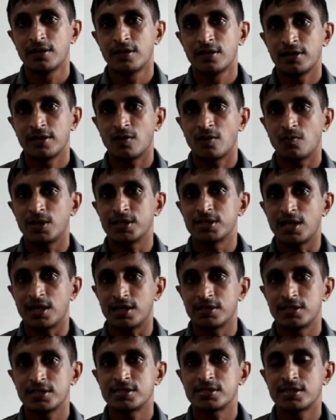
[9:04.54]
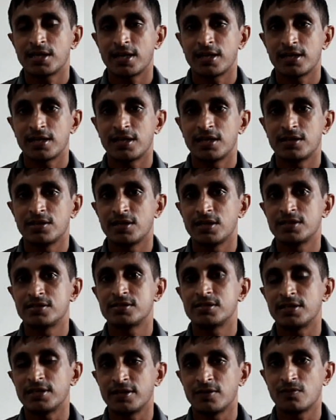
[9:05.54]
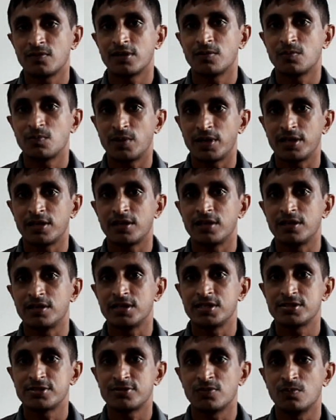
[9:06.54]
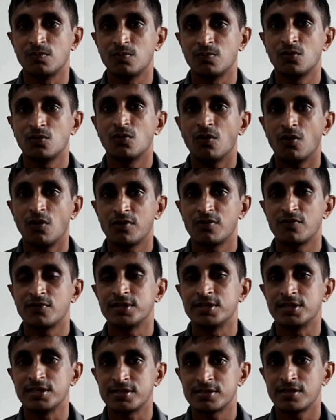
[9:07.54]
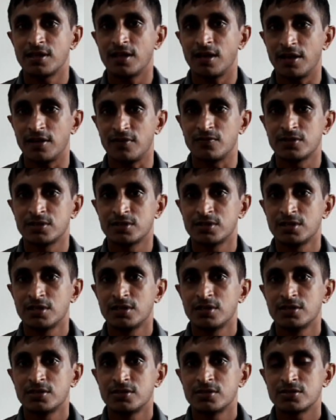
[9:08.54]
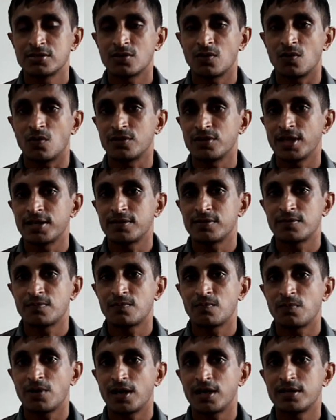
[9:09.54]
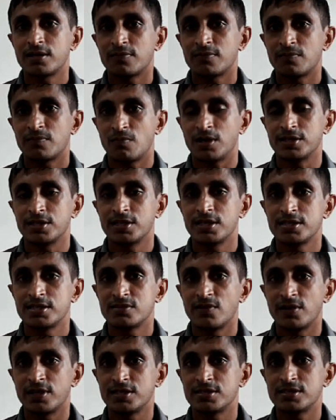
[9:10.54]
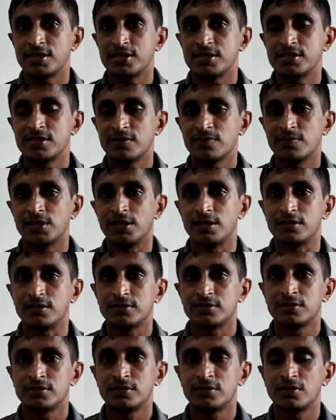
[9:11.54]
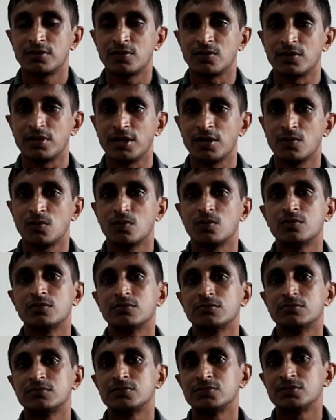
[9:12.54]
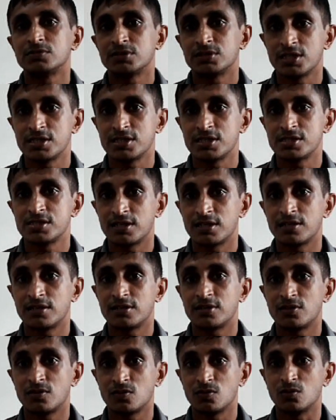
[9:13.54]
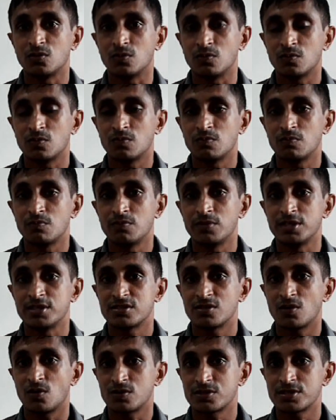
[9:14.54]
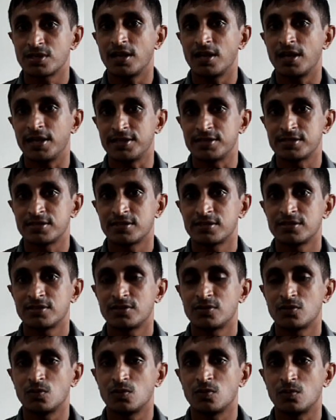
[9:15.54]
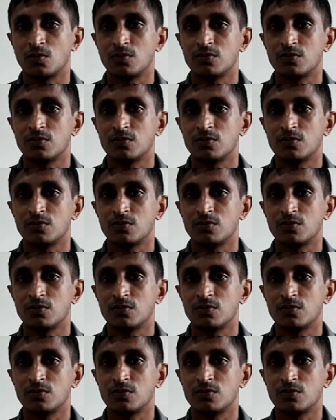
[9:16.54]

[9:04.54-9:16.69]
Now mother understand he needs a new company, he needs to move on with this life. So on that part, mother is very sensible to give this to be socialized, to